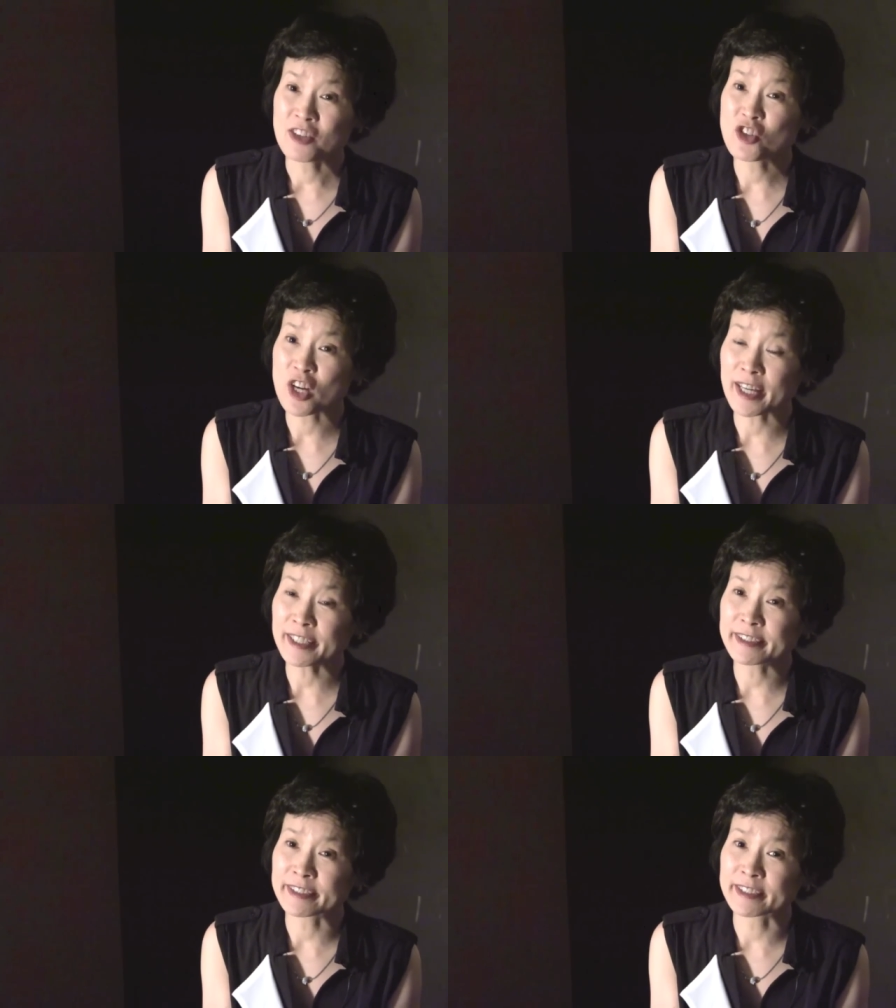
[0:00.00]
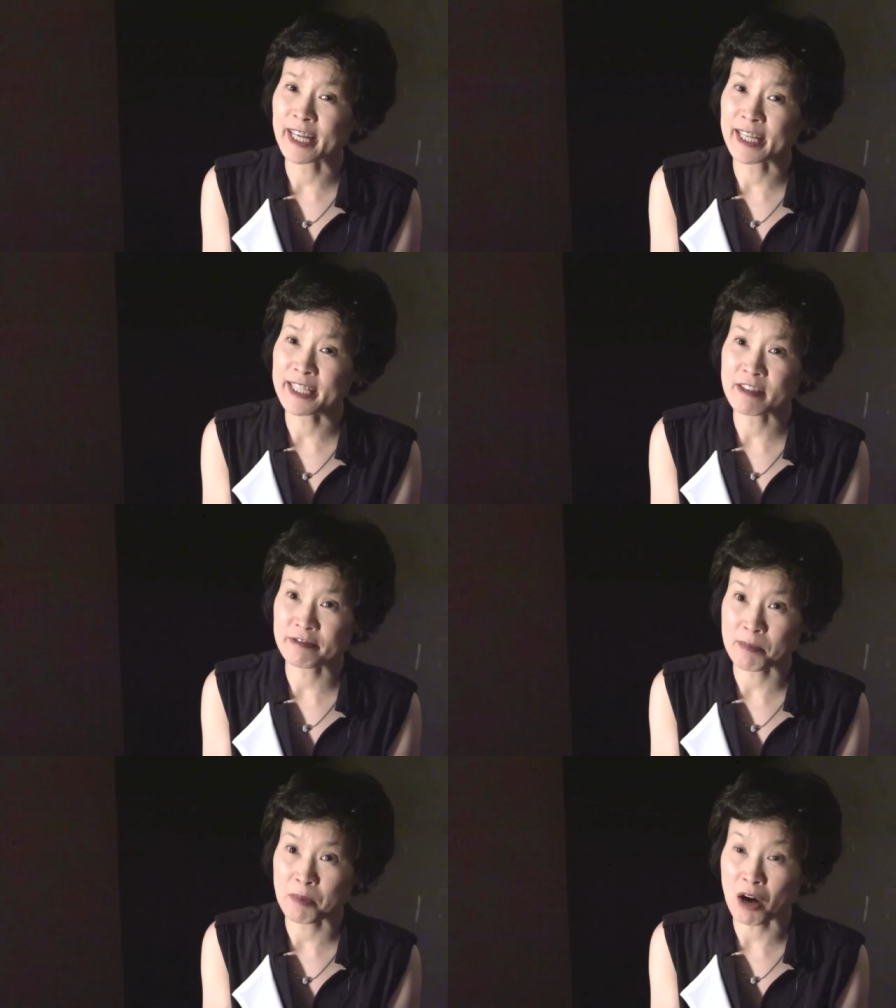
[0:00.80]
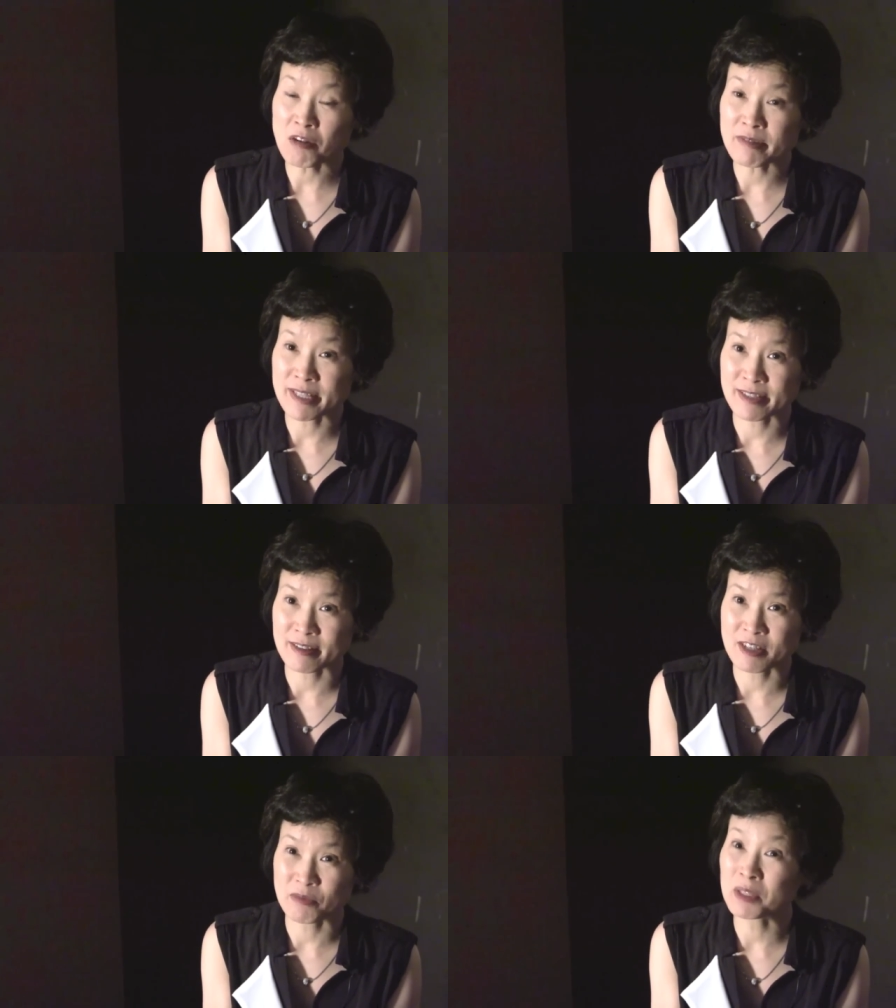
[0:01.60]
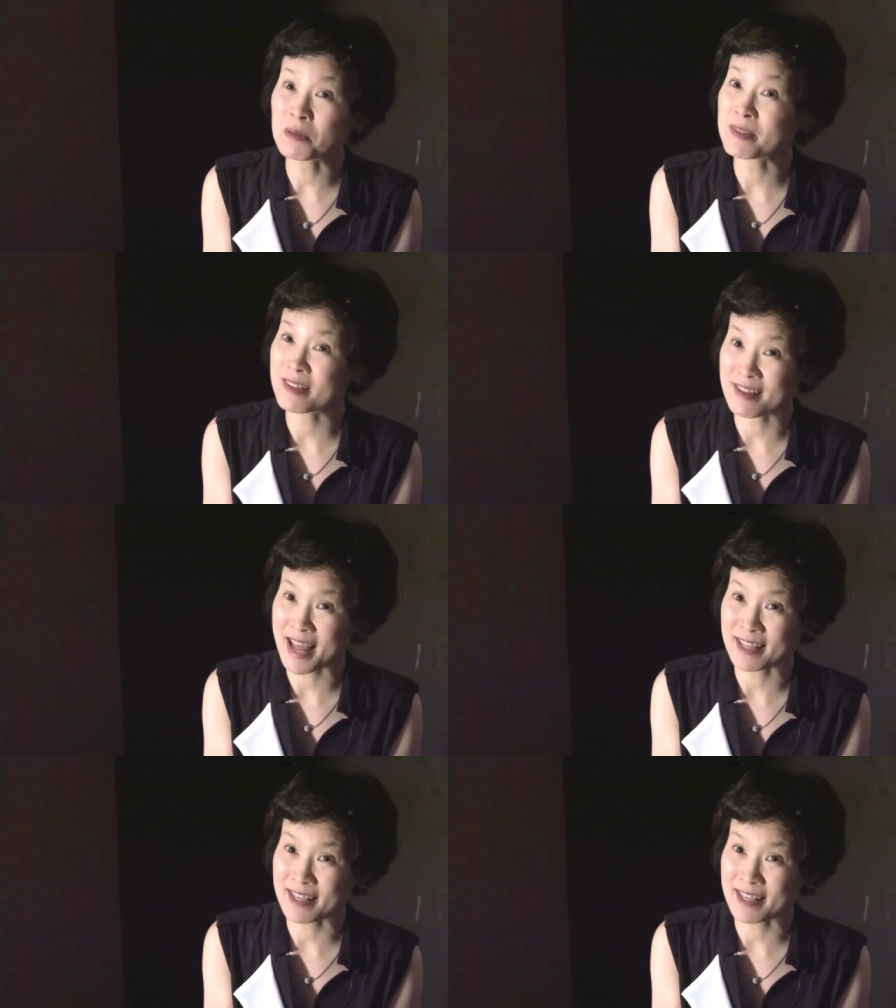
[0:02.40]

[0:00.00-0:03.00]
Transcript: In China, at least from our research, we don't see